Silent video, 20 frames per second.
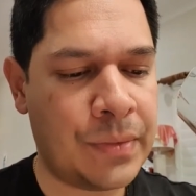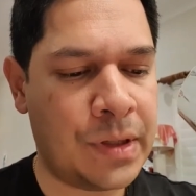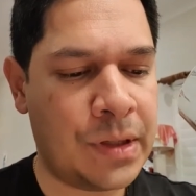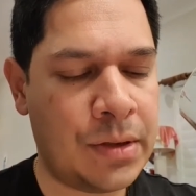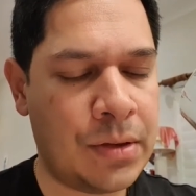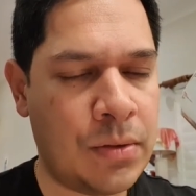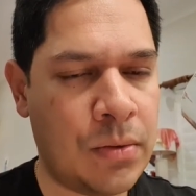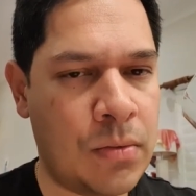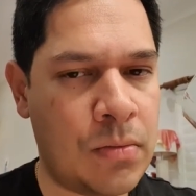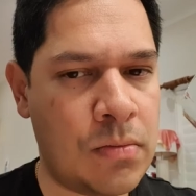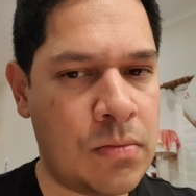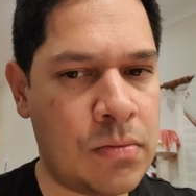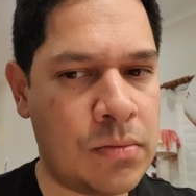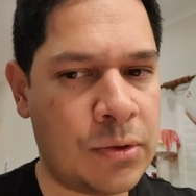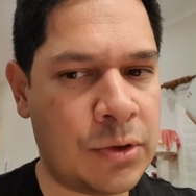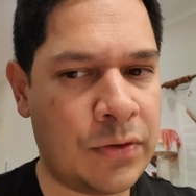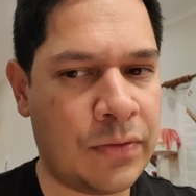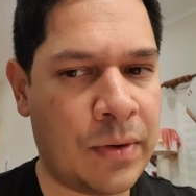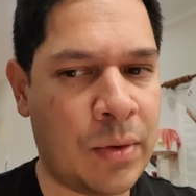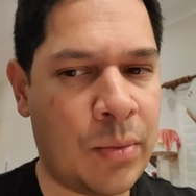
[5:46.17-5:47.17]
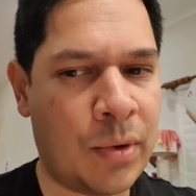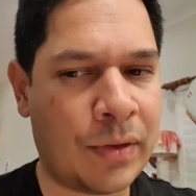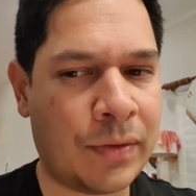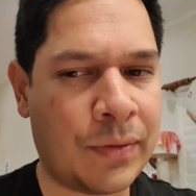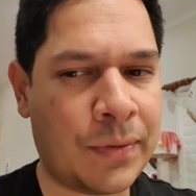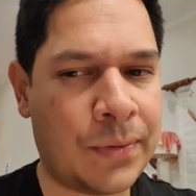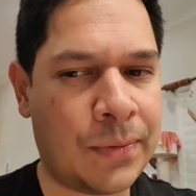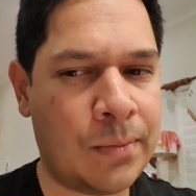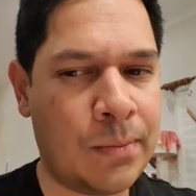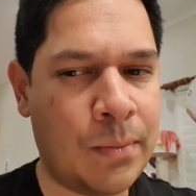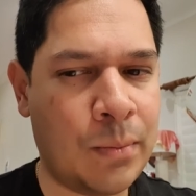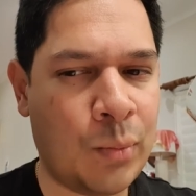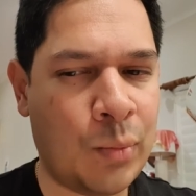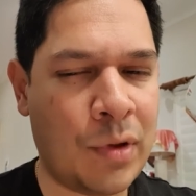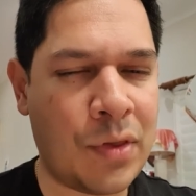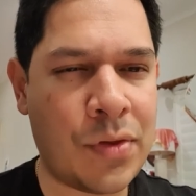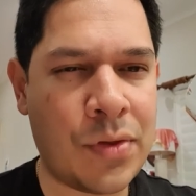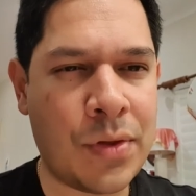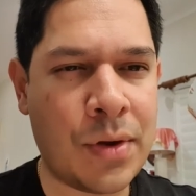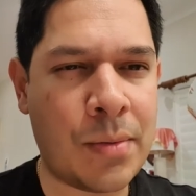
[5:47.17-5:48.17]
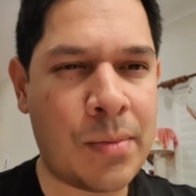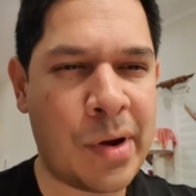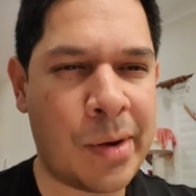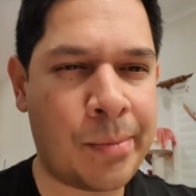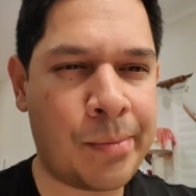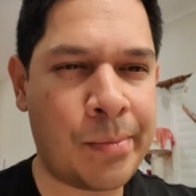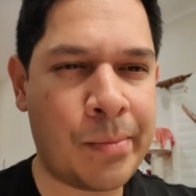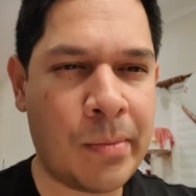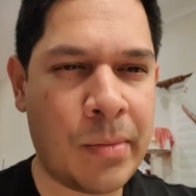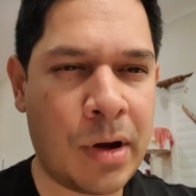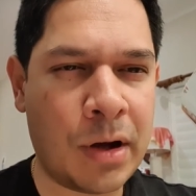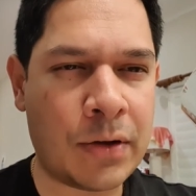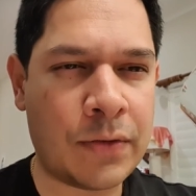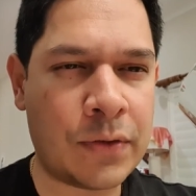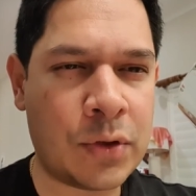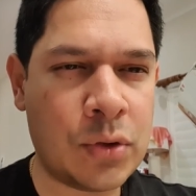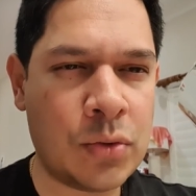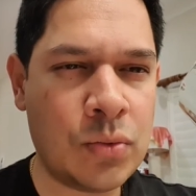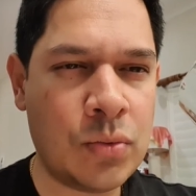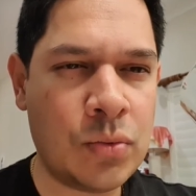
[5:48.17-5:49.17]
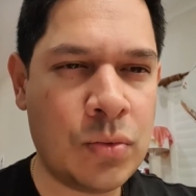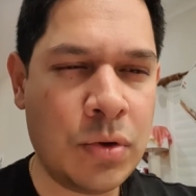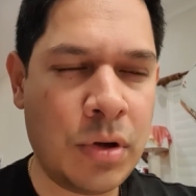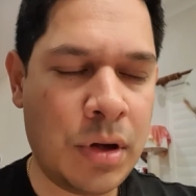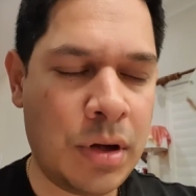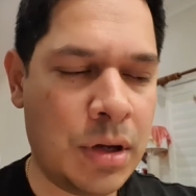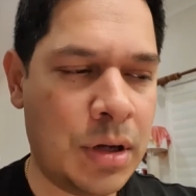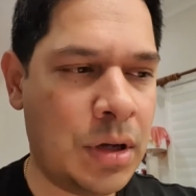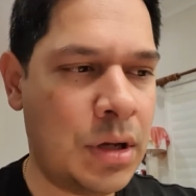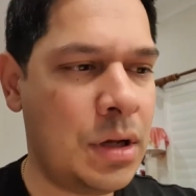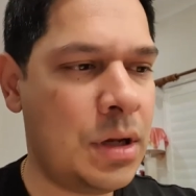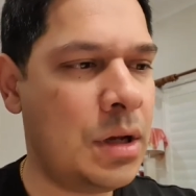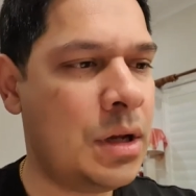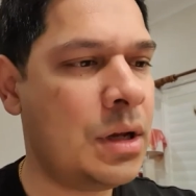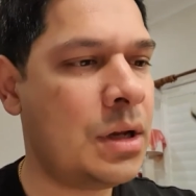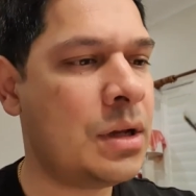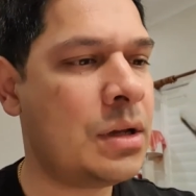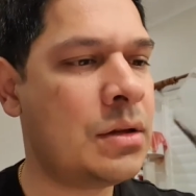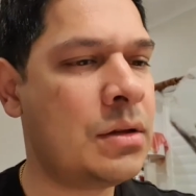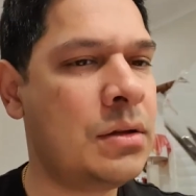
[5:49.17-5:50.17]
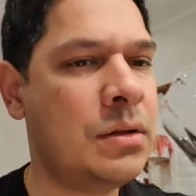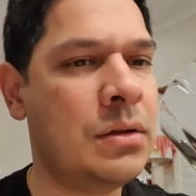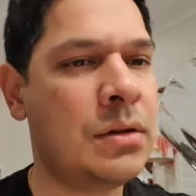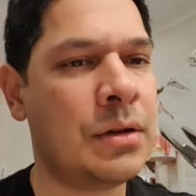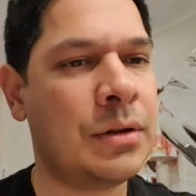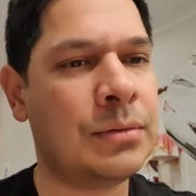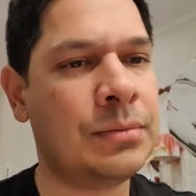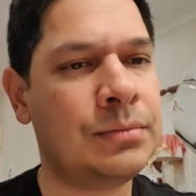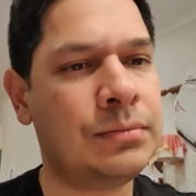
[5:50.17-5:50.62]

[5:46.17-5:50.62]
So far, one thumb up out of two. Yeah.